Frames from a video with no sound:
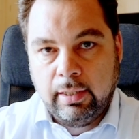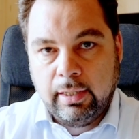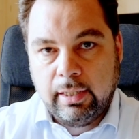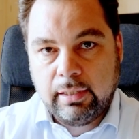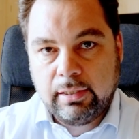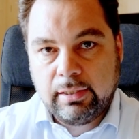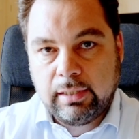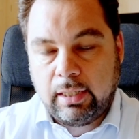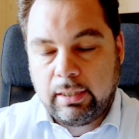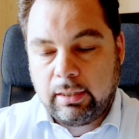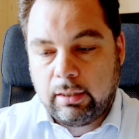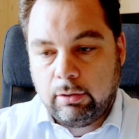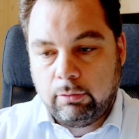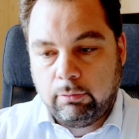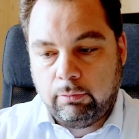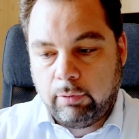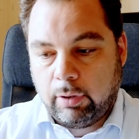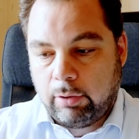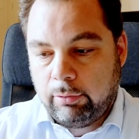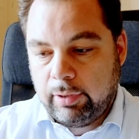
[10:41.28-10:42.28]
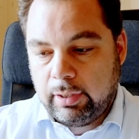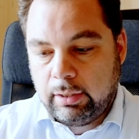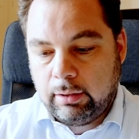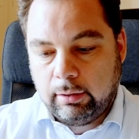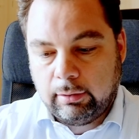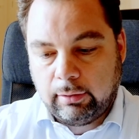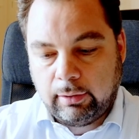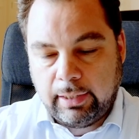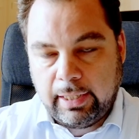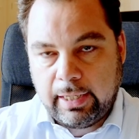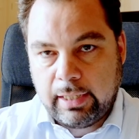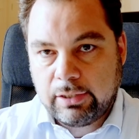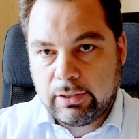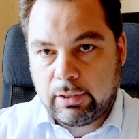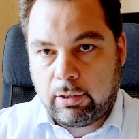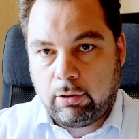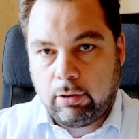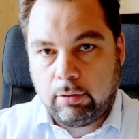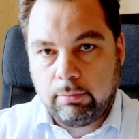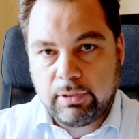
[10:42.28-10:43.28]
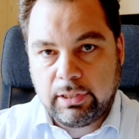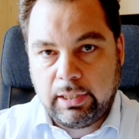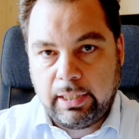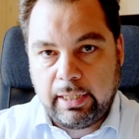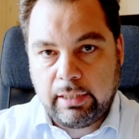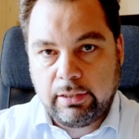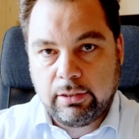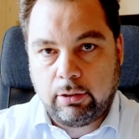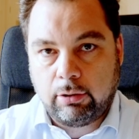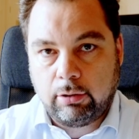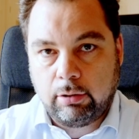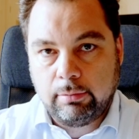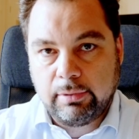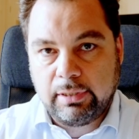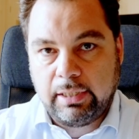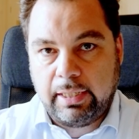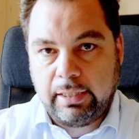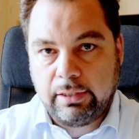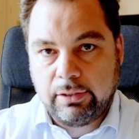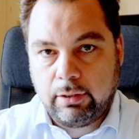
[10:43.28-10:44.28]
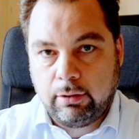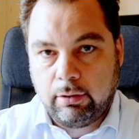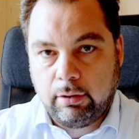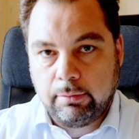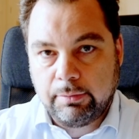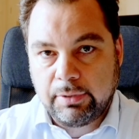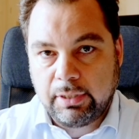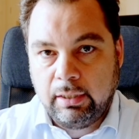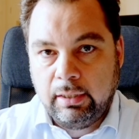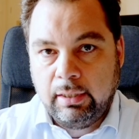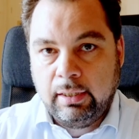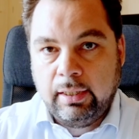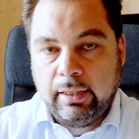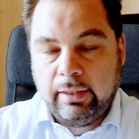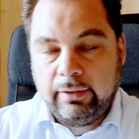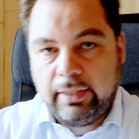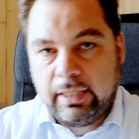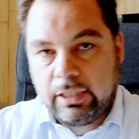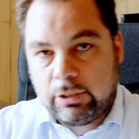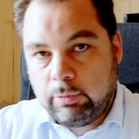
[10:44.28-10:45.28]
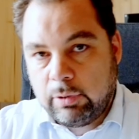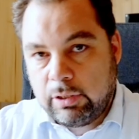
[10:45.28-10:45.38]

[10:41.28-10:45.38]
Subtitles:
It's like rowing legs, arms, legs, arms, legs, arms, and that's